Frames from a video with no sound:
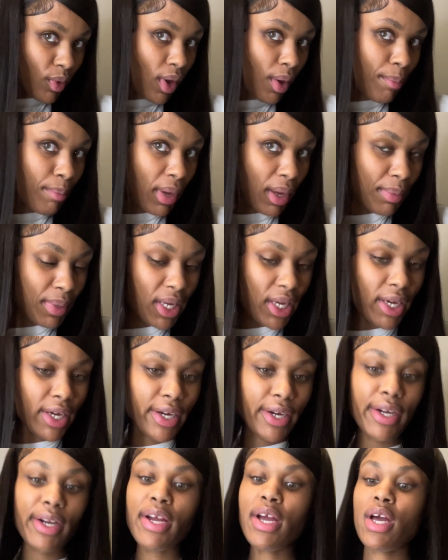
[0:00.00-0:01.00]
baby
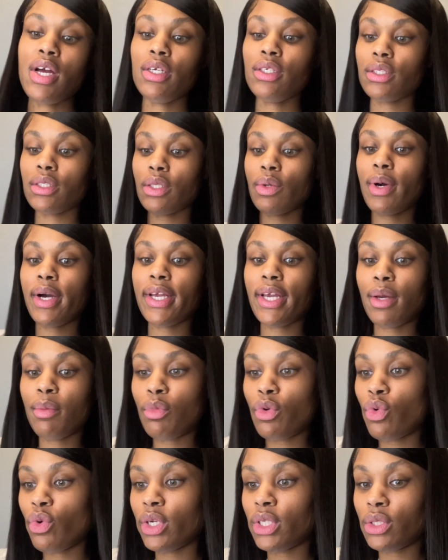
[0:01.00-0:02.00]
hair. So I am
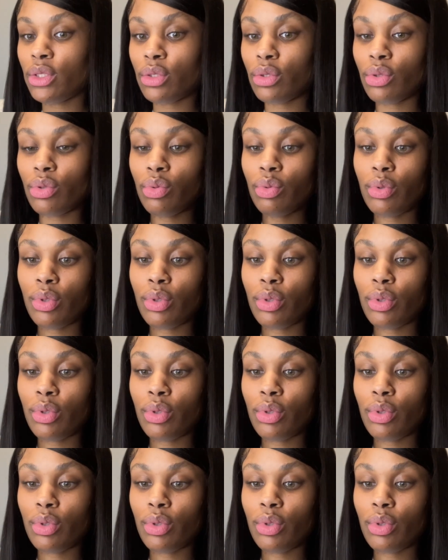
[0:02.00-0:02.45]
going to